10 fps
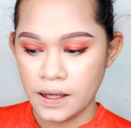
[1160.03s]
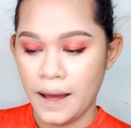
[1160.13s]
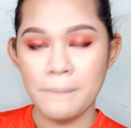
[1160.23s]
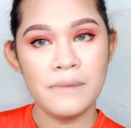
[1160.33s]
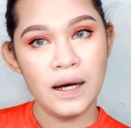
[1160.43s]

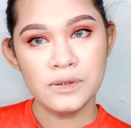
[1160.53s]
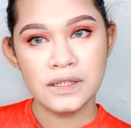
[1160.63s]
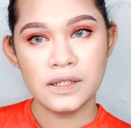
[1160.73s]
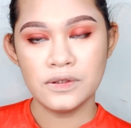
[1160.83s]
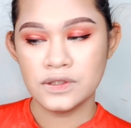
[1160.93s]
amount
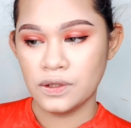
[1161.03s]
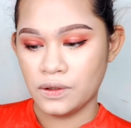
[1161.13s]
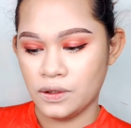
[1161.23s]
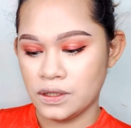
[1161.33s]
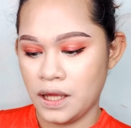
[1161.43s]
na gusto
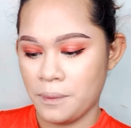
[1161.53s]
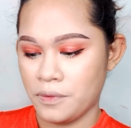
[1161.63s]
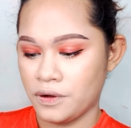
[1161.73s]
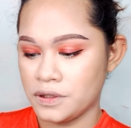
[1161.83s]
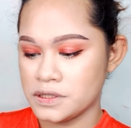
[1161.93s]
ko.
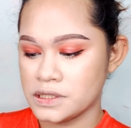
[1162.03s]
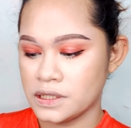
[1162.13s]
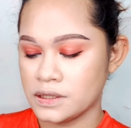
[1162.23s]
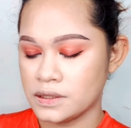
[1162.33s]
Tapos,